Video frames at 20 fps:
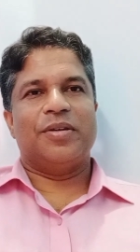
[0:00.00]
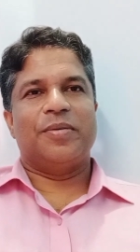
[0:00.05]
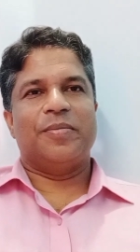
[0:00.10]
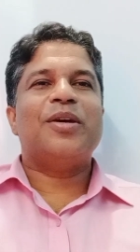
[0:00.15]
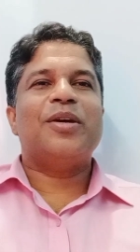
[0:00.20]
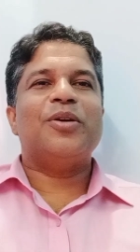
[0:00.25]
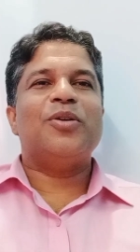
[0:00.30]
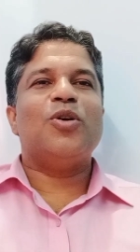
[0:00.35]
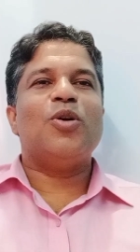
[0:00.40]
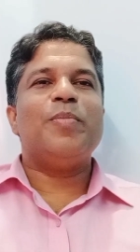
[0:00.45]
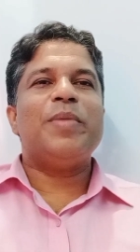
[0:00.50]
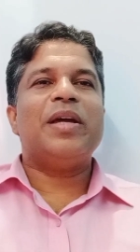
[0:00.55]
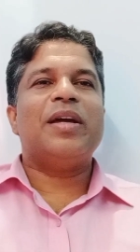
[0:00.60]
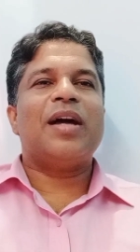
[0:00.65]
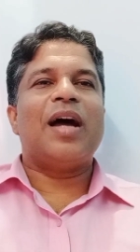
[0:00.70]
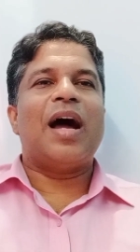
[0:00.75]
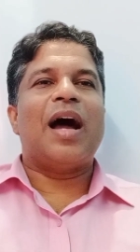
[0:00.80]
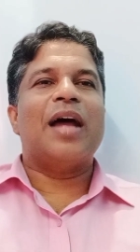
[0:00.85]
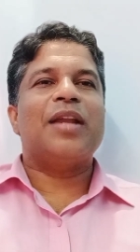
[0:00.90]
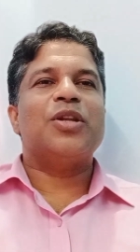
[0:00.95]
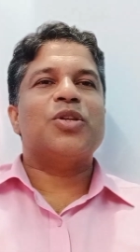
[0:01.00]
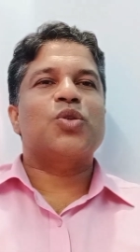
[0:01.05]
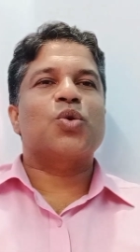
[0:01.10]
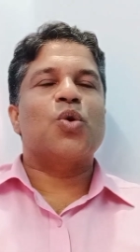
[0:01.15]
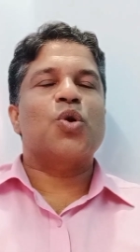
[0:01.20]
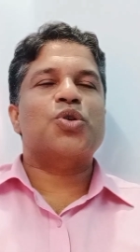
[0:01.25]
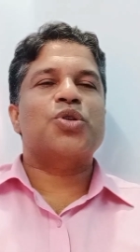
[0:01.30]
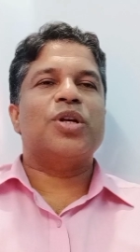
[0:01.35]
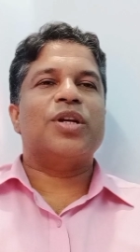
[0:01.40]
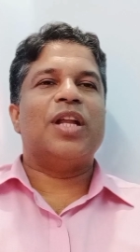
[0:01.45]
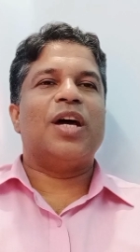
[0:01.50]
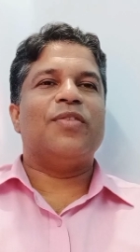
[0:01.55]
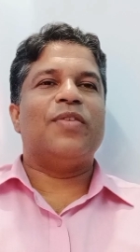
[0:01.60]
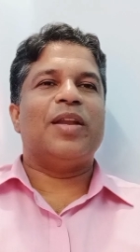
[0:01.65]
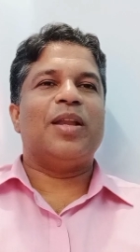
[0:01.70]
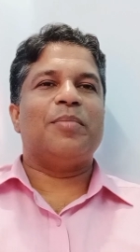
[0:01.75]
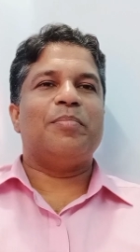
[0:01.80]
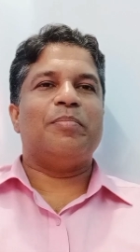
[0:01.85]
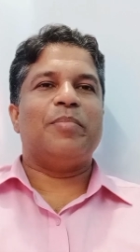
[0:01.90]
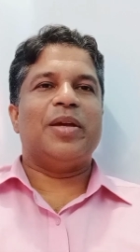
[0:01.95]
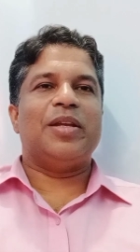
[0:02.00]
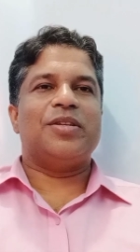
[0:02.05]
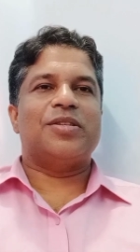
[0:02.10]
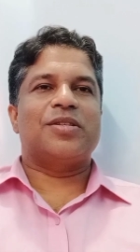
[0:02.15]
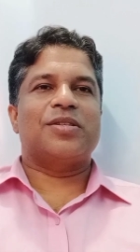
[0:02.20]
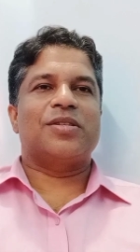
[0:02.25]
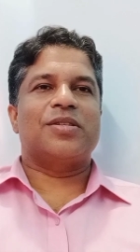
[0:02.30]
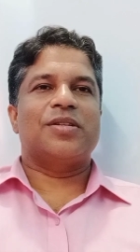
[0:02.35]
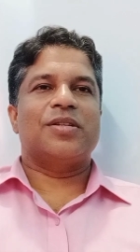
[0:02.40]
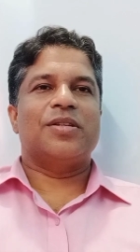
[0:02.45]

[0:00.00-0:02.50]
Economic and social development,